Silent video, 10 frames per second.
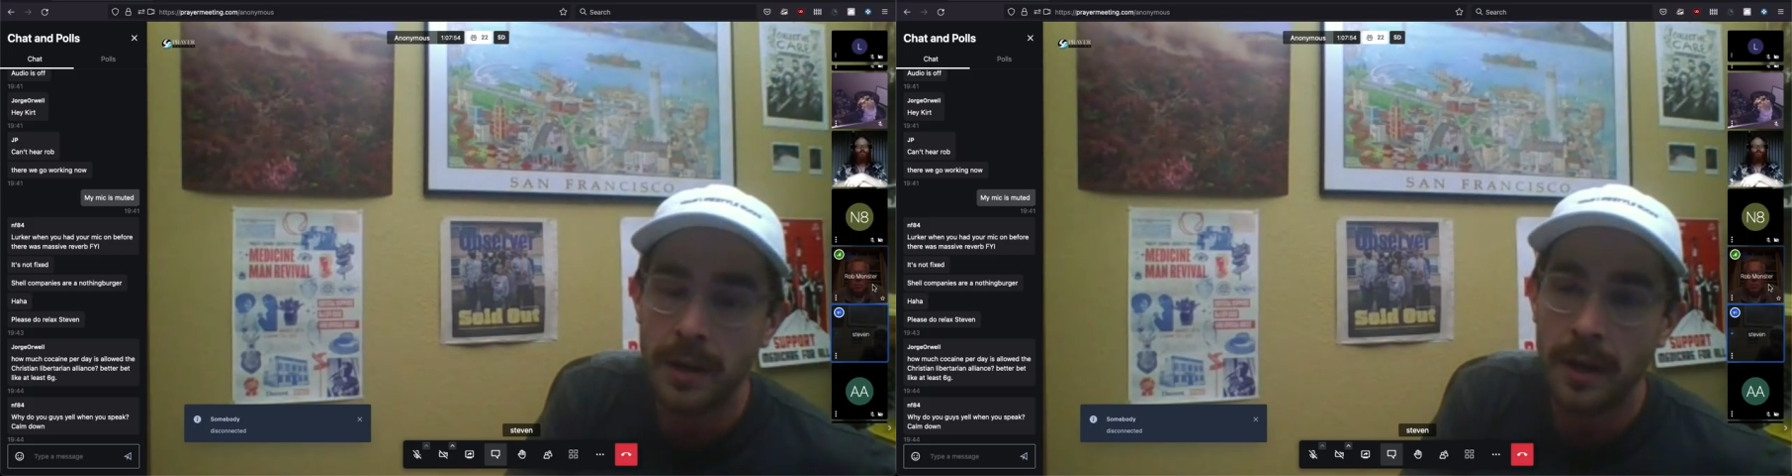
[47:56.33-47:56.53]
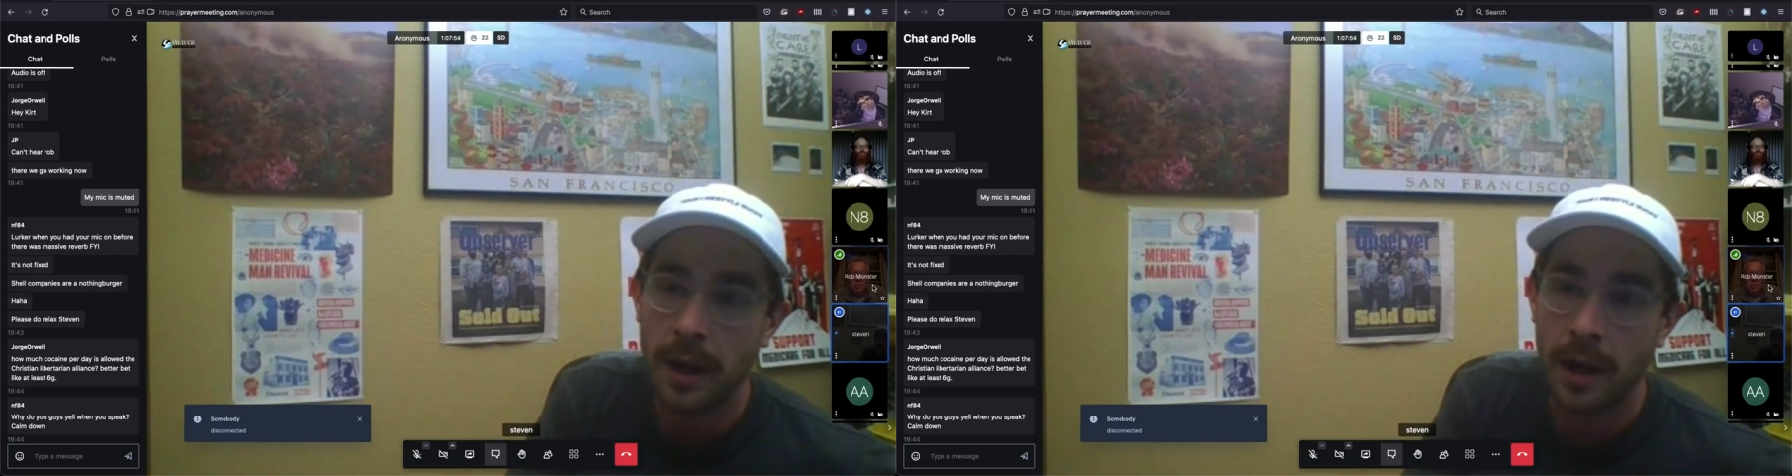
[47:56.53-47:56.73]

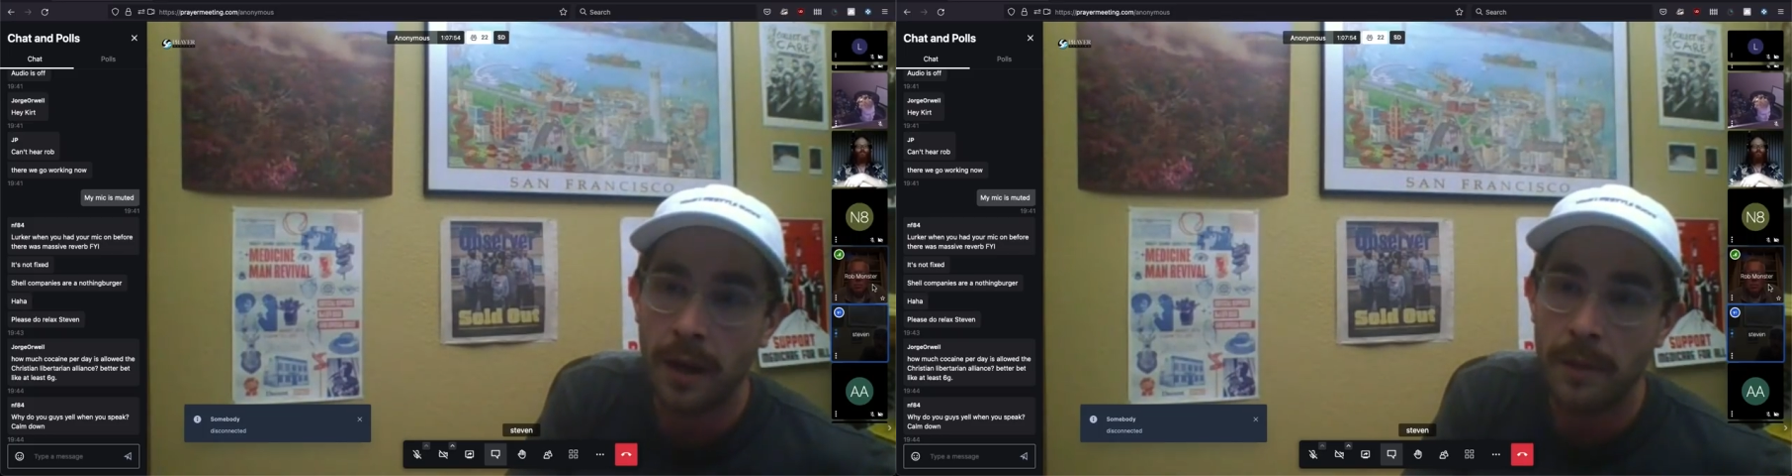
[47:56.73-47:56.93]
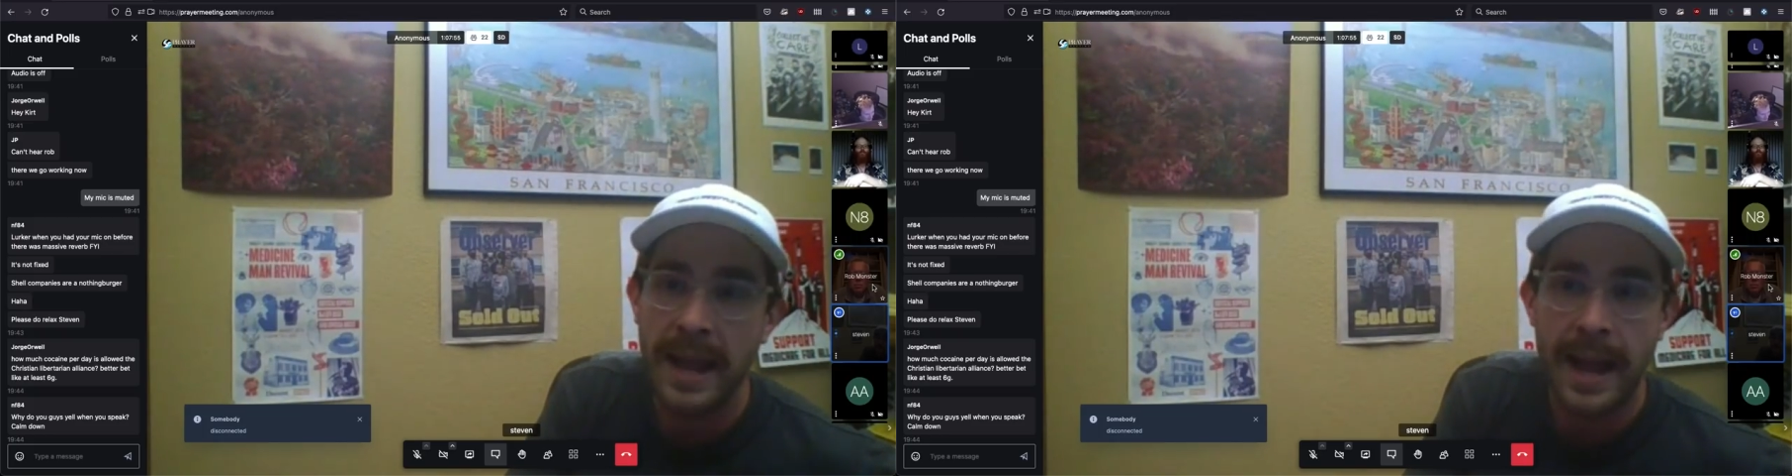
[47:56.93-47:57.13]

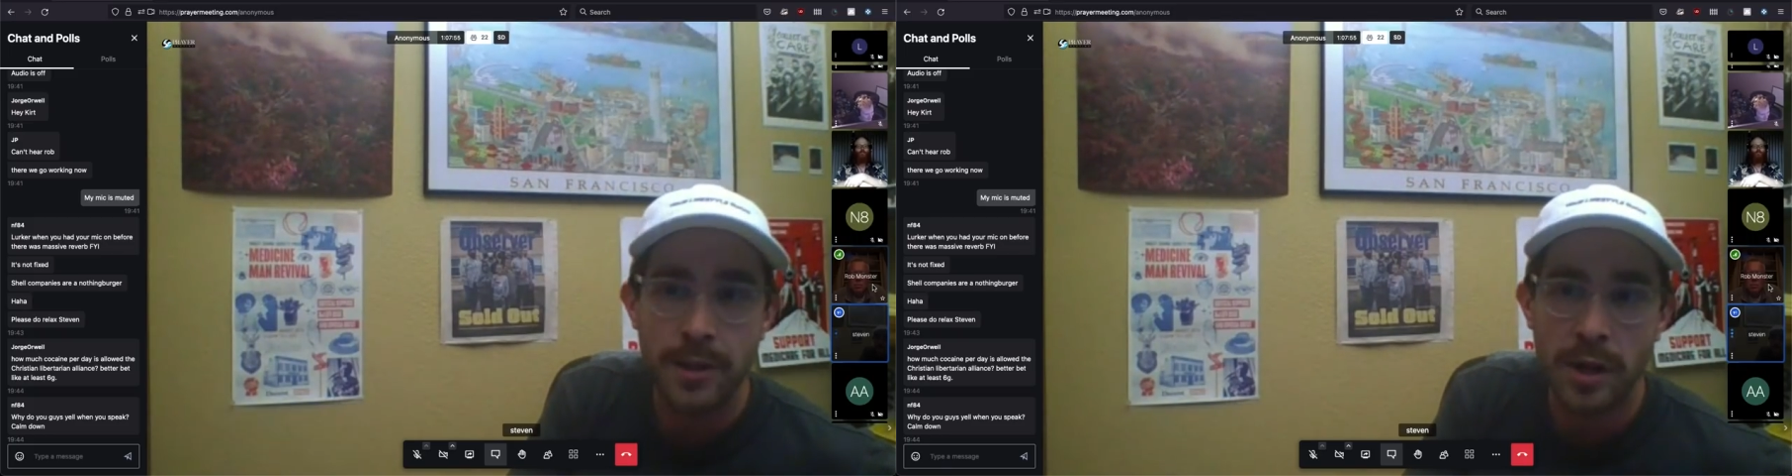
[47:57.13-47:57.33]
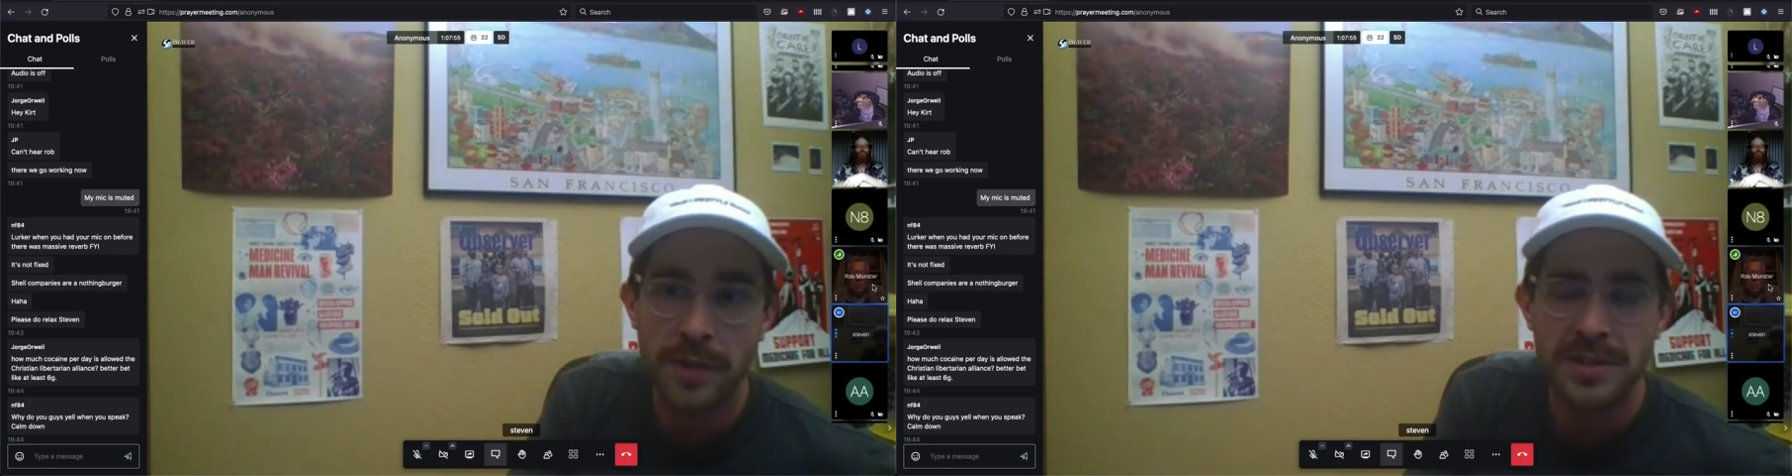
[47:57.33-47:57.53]
my address.